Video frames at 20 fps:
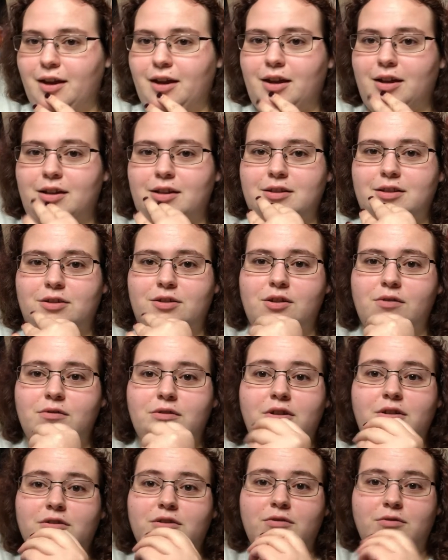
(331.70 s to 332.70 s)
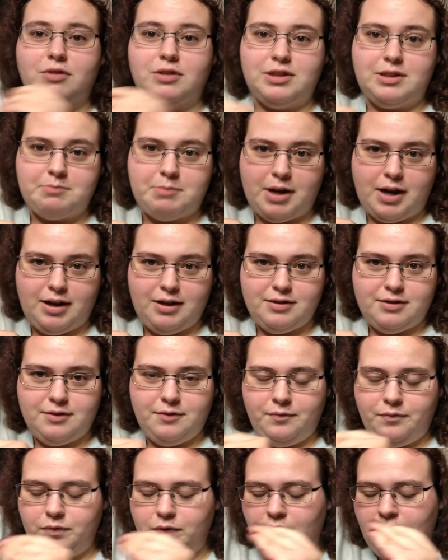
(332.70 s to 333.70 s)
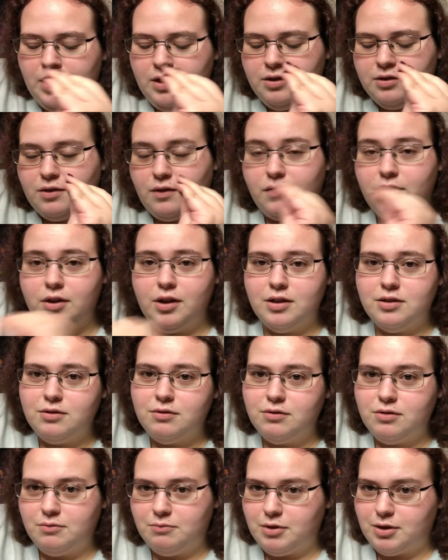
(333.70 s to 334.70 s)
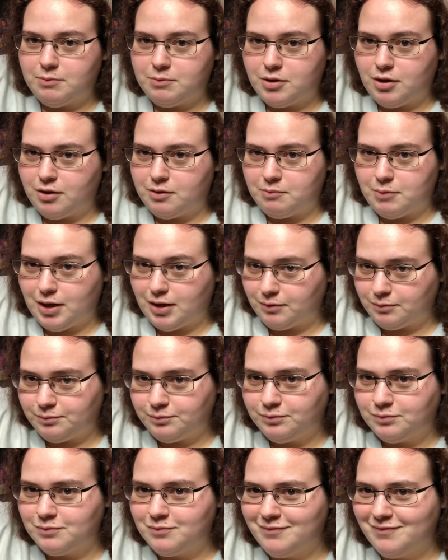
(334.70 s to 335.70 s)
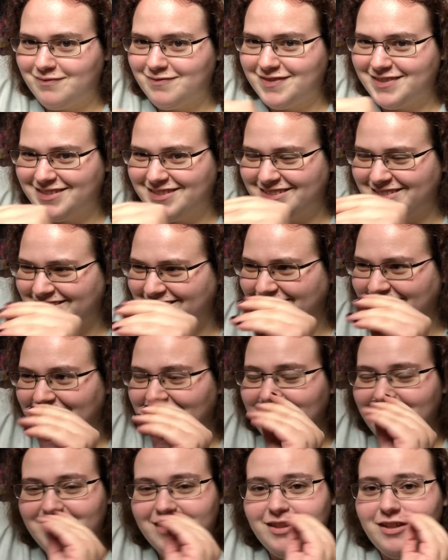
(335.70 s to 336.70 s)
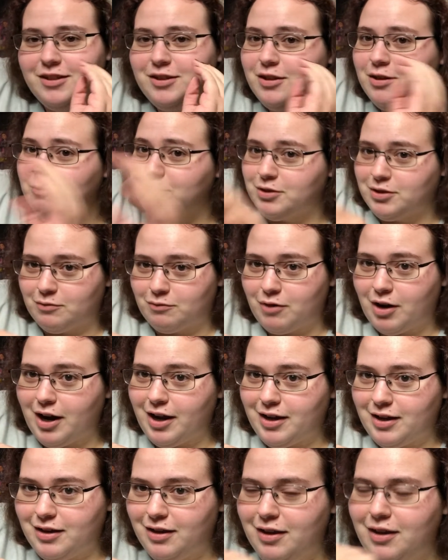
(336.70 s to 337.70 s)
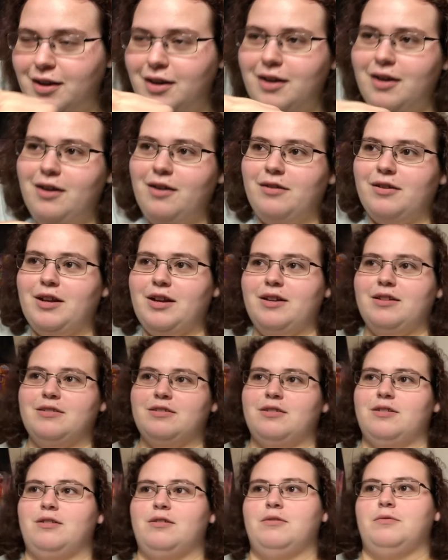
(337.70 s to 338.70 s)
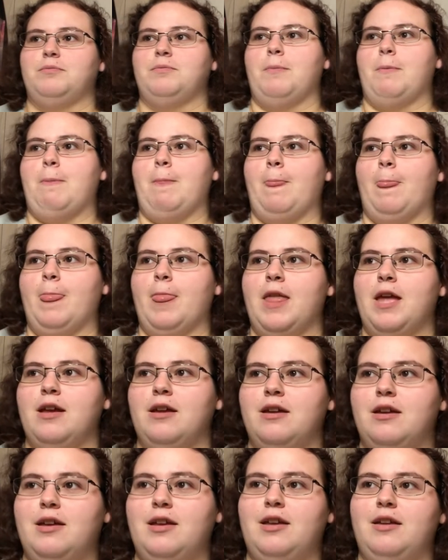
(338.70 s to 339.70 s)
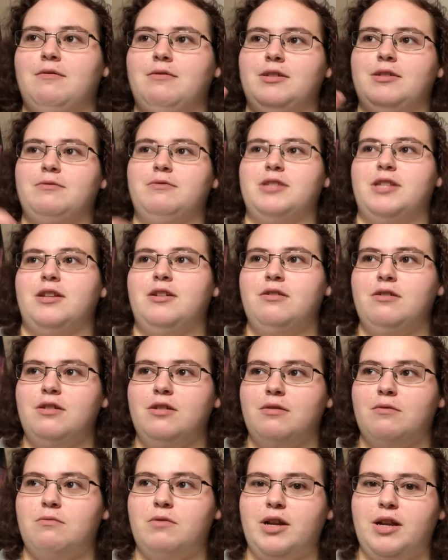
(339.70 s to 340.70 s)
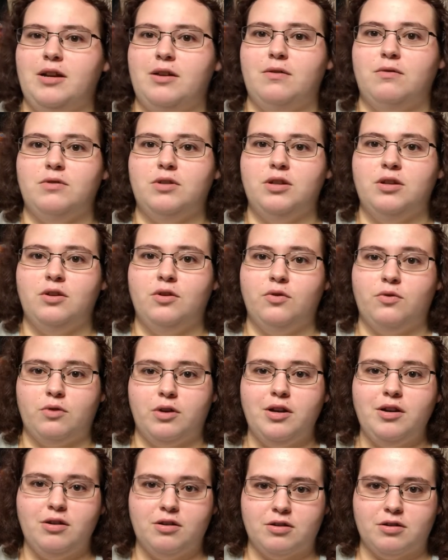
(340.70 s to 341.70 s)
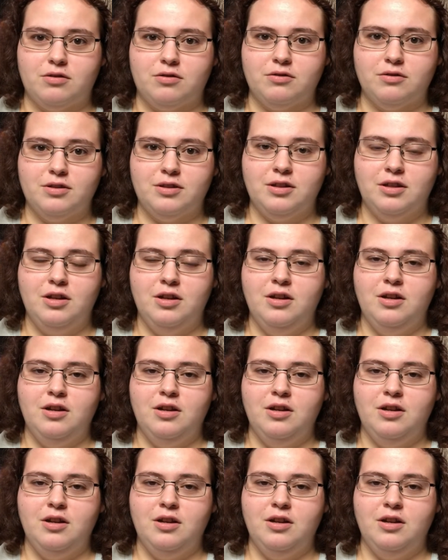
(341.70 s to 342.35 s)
And it's a show called Totally Spies. So if you guys don't know what I'm talking about, this show was a riot. Okay, so it was centered around 3 girls,